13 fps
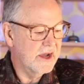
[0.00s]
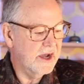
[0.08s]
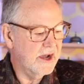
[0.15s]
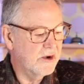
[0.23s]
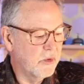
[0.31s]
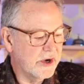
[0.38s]

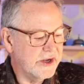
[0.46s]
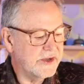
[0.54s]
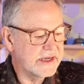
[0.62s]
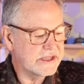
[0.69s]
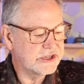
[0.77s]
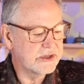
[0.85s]
Where do
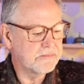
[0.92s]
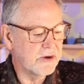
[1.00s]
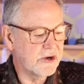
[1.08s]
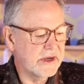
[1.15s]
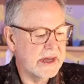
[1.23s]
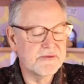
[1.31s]
you get your
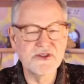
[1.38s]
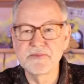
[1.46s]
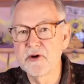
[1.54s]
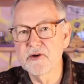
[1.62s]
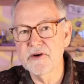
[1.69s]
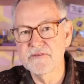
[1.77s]
burlap
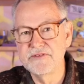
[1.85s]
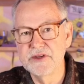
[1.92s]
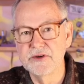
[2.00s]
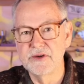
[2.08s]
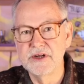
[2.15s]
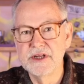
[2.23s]
smoker
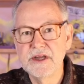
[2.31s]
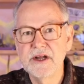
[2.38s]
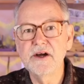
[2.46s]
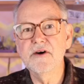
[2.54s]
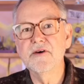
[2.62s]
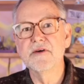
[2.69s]
fuel?
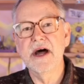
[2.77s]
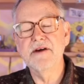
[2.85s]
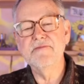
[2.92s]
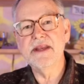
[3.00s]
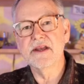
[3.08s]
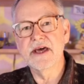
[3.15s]
Oh,
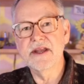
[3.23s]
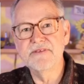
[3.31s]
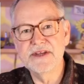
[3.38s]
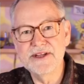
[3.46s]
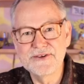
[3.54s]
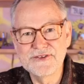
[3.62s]
I've made a lot
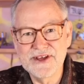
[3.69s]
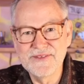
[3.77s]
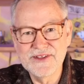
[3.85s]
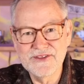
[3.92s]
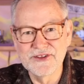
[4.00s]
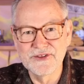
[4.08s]
of videos
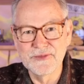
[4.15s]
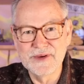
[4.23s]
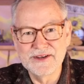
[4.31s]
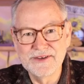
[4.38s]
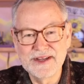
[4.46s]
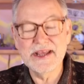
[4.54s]
on this as
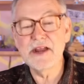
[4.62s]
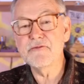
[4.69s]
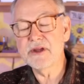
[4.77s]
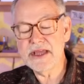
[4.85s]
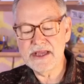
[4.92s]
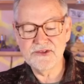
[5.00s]
well. And I
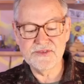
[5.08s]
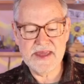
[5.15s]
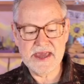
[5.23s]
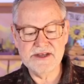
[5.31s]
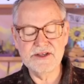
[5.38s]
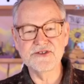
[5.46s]
realize
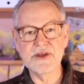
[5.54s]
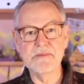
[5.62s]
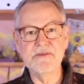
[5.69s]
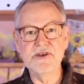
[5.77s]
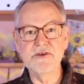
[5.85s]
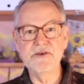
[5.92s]
that
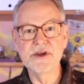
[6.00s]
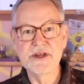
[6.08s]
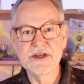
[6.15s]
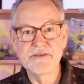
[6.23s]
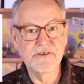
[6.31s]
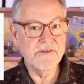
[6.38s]
some of you,
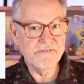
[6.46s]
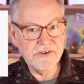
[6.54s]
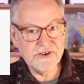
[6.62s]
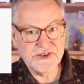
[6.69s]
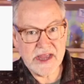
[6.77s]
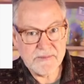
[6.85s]
for the
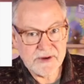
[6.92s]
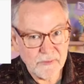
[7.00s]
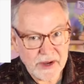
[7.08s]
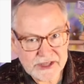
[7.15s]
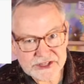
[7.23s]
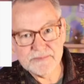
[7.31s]
first time, are
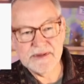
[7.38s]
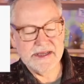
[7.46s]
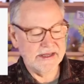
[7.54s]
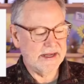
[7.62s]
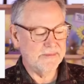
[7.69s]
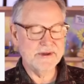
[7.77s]
watching
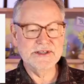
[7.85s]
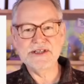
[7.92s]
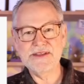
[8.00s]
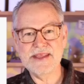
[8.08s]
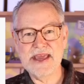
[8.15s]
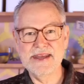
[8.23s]
me. And I
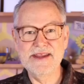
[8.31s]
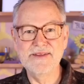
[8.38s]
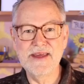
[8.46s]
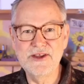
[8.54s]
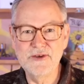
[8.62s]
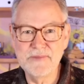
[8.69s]
appreciate that.
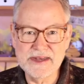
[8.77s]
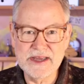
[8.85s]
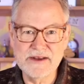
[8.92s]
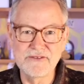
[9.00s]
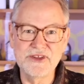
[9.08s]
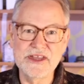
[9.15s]
And that you may
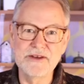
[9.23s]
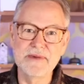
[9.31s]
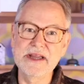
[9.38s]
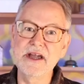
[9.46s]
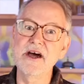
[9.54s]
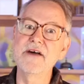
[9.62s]
not have seen
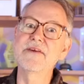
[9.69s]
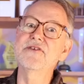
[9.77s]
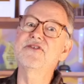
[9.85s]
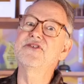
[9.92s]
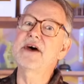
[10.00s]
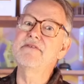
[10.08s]
my
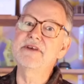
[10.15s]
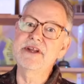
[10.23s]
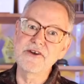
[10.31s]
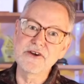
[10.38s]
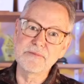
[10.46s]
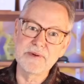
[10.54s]
other
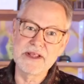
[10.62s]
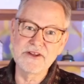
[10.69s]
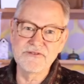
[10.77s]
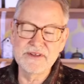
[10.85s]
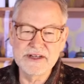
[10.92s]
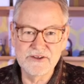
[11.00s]

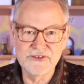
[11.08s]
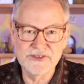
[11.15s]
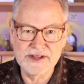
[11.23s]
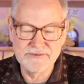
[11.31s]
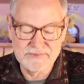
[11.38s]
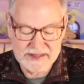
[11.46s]
700-plus videos
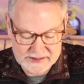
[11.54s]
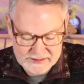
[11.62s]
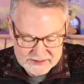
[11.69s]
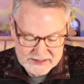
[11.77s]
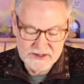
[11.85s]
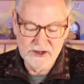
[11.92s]
that I've
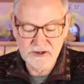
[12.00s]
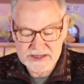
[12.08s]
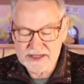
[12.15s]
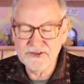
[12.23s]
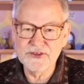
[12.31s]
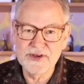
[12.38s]
made.
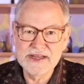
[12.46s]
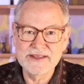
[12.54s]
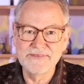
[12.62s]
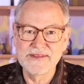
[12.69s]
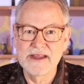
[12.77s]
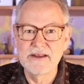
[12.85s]
Okay, so I
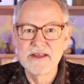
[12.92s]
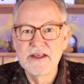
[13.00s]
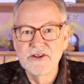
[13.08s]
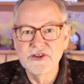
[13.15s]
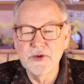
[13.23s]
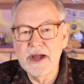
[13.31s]
get that.
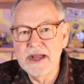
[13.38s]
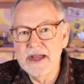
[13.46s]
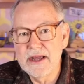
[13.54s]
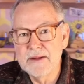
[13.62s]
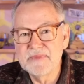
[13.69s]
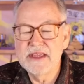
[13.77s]
So
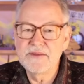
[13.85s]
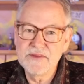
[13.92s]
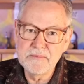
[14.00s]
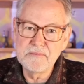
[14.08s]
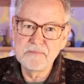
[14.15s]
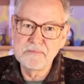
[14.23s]
in
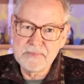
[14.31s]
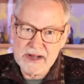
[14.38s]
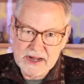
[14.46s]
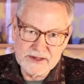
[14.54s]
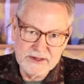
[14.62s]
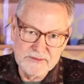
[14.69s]
the
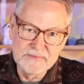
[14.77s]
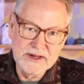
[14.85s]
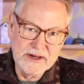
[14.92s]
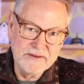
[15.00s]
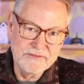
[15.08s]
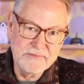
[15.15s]
bottom
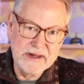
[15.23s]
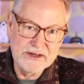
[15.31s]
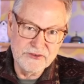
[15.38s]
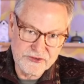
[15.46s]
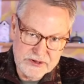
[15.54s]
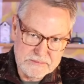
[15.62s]
of my
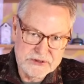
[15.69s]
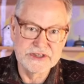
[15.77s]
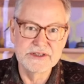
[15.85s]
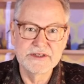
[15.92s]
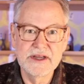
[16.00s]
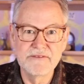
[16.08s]

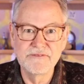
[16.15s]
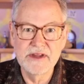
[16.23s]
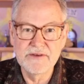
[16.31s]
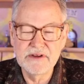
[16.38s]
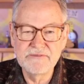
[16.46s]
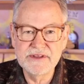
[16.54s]
description of
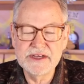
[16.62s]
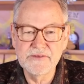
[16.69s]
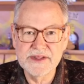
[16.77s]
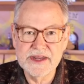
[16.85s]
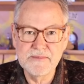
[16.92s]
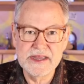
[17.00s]
every
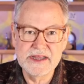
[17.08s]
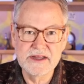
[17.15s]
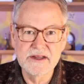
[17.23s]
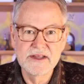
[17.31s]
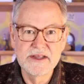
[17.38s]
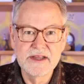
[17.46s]
video that I
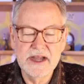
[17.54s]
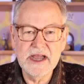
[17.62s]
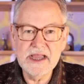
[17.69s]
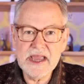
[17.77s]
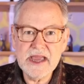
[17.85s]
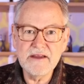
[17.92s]
make,
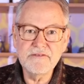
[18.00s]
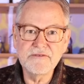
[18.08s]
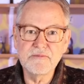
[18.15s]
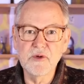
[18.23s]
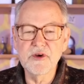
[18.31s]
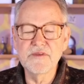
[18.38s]
I
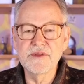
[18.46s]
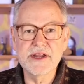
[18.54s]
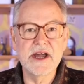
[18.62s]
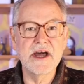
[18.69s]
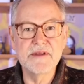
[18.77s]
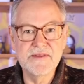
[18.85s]
have more of the
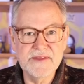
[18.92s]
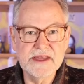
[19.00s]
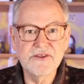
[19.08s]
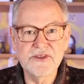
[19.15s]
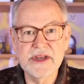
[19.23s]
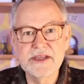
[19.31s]
common
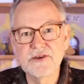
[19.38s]
things that I